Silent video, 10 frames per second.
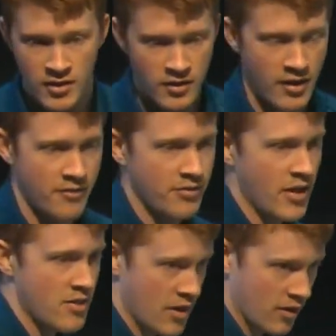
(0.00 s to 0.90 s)
if they
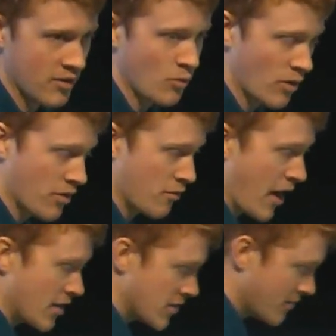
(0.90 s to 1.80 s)
think that we're a
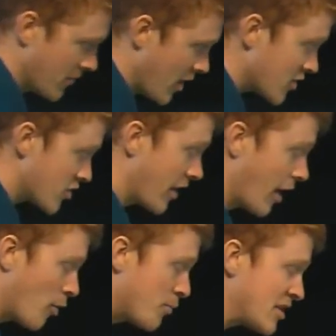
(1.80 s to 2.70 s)
threat. So to
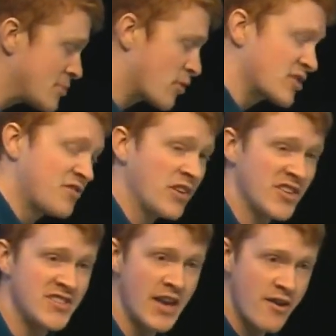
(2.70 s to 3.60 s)
help these birds feel
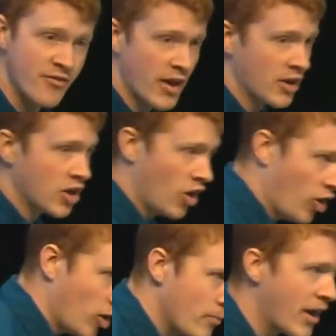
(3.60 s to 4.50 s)
safe and
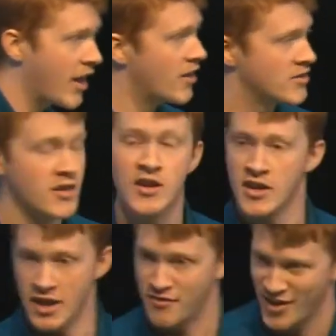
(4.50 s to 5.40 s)
calm, and
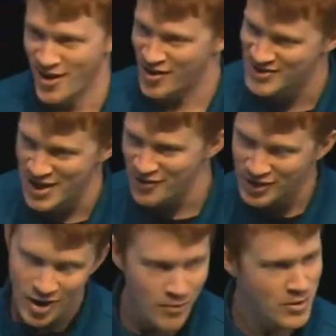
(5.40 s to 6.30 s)
if they are safe and
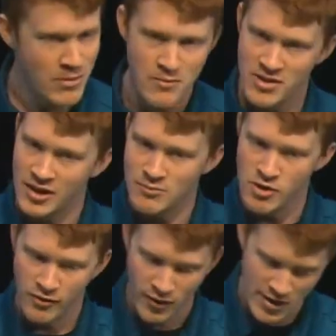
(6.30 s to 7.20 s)
calm, then maybe they can
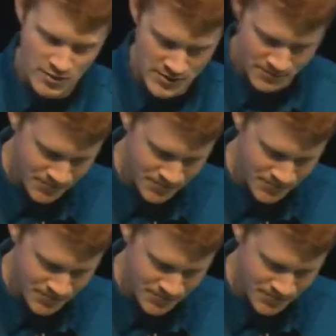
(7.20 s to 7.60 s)
move around,